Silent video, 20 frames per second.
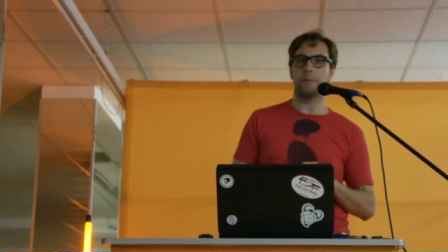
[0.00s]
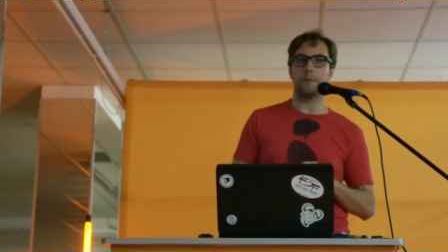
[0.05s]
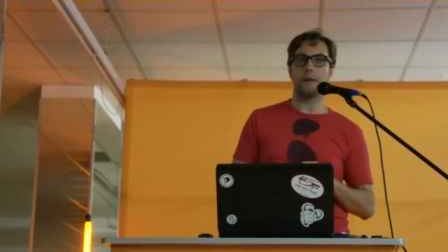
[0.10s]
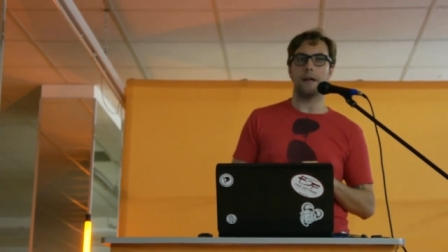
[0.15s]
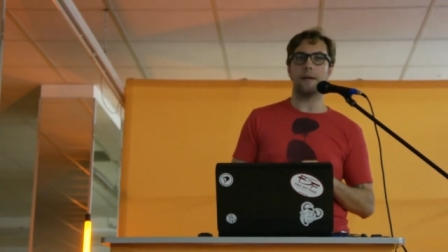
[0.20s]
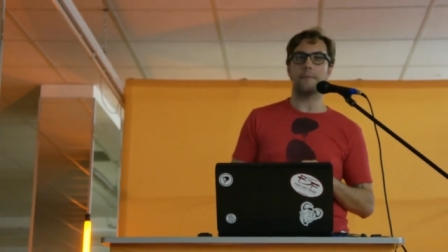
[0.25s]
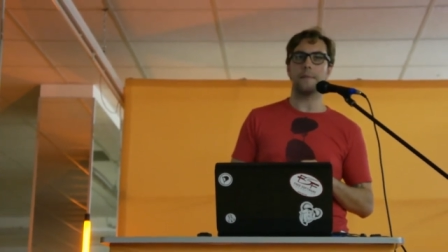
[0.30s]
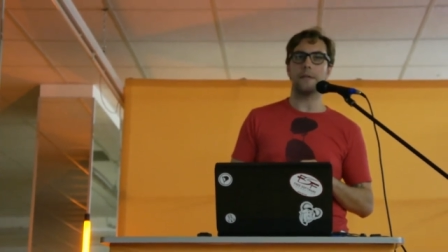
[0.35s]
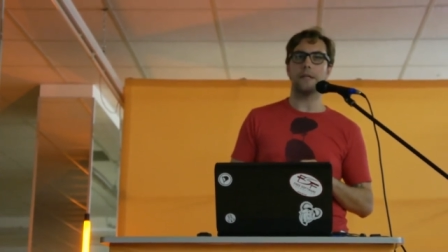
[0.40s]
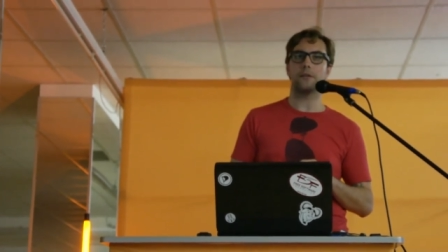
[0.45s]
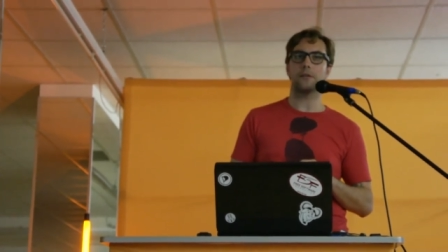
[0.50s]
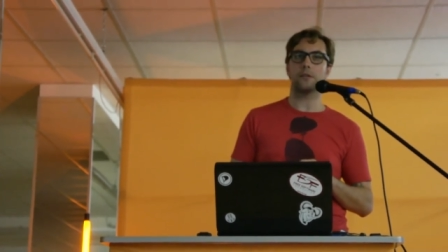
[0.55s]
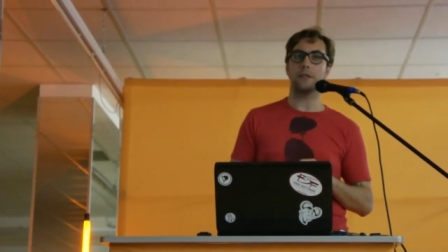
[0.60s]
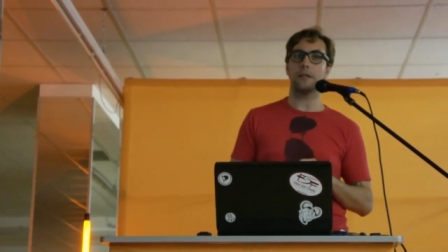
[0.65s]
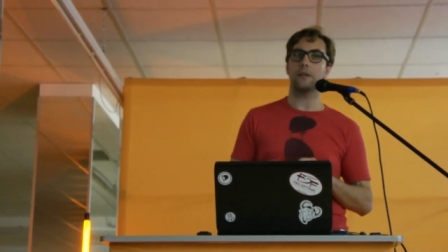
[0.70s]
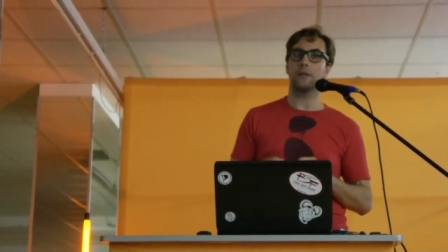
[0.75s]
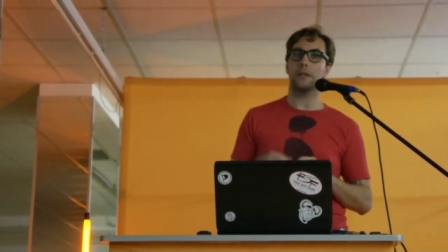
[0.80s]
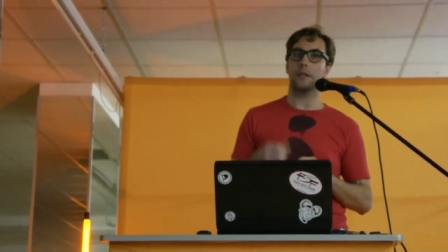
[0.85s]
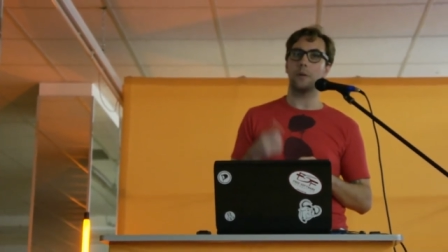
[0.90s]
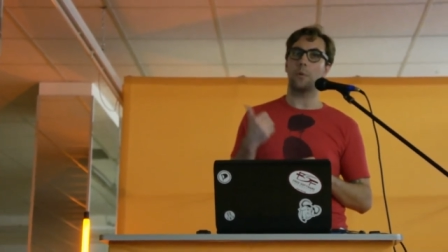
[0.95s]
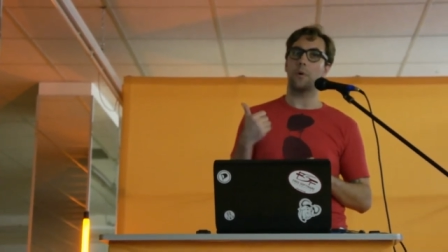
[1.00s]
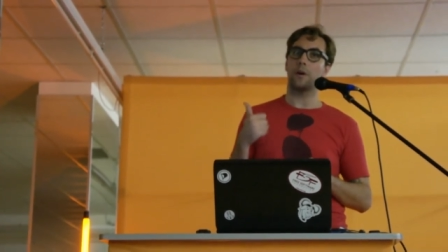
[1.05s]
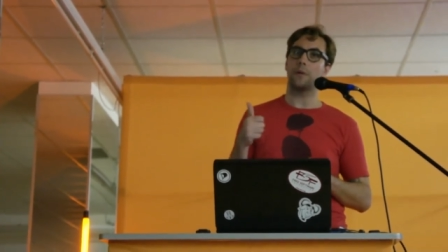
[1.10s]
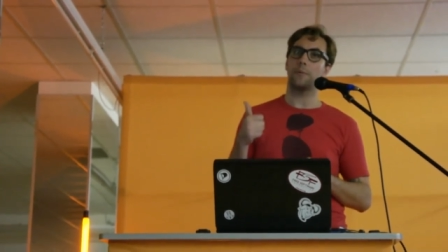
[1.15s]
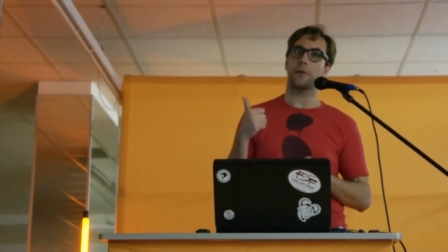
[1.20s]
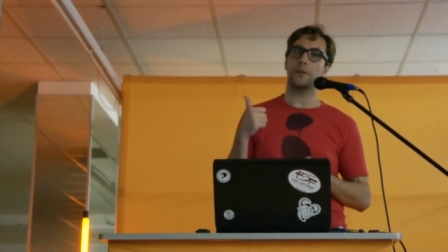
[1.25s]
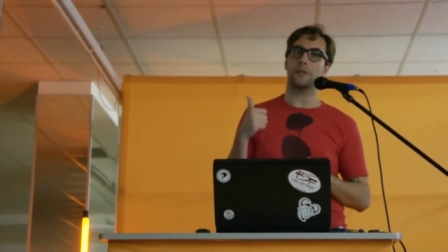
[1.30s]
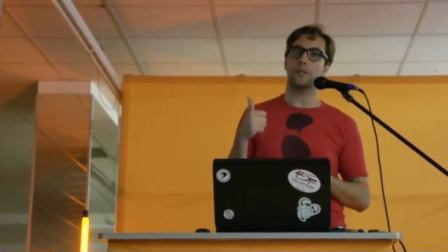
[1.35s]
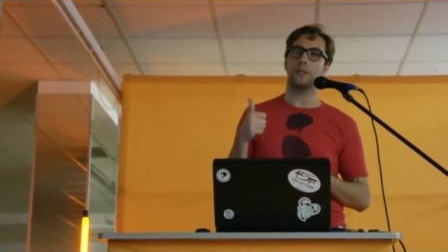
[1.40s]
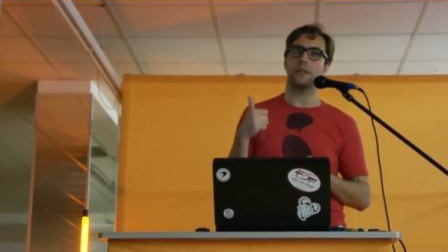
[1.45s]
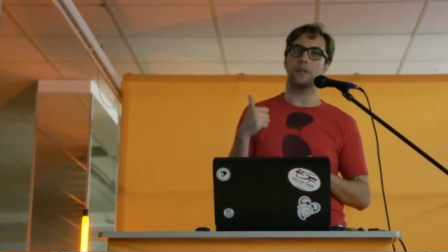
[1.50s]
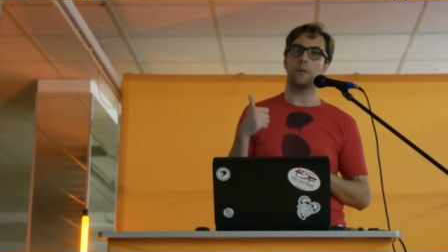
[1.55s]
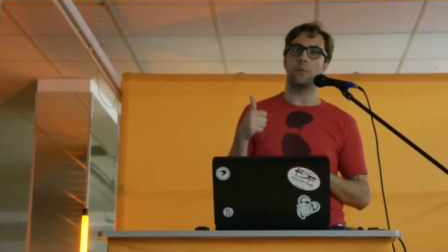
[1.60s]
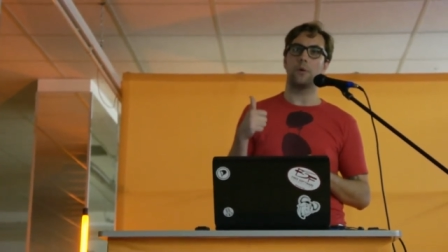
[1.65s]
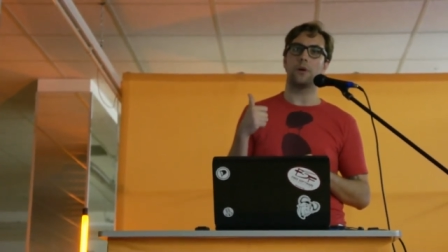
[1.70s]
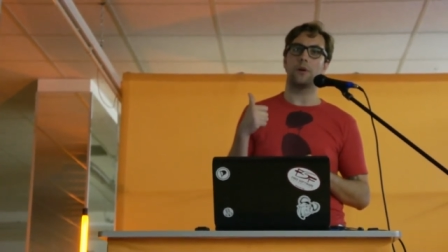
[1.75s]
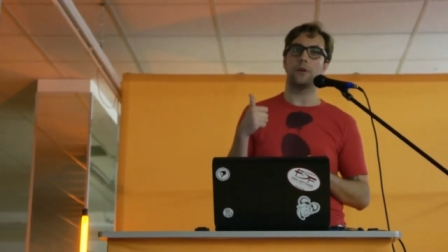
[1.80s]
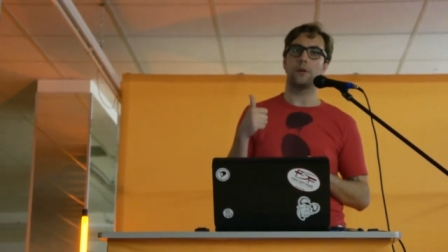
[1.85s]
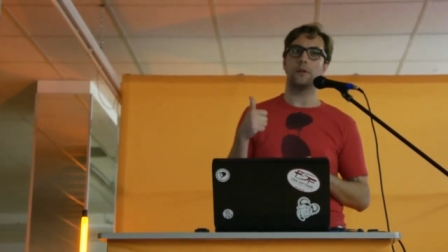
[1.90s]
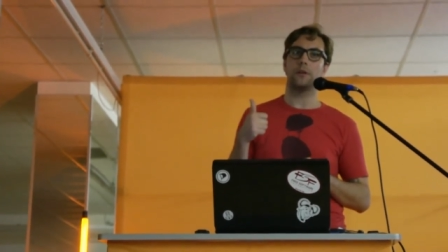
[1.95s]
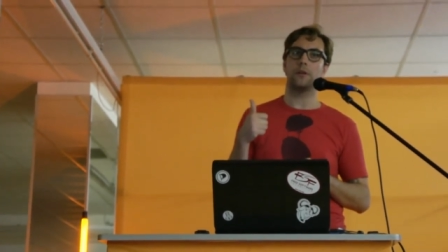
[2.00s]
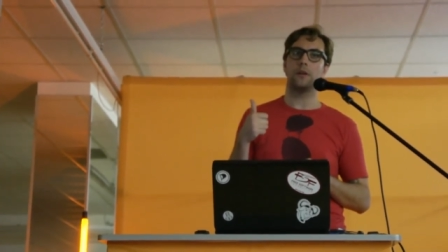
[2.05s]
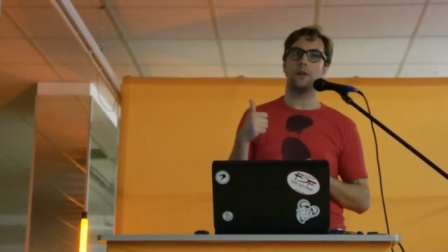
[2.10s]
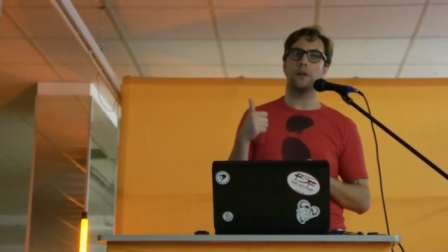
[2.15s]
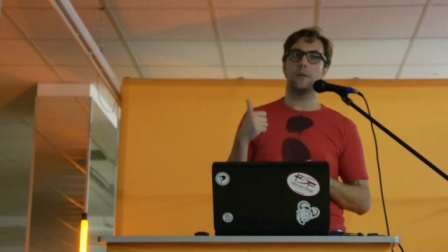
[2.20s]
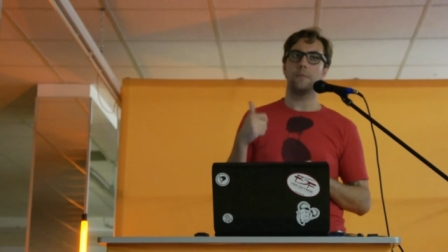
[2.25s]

And I mean, there's literally one person in the world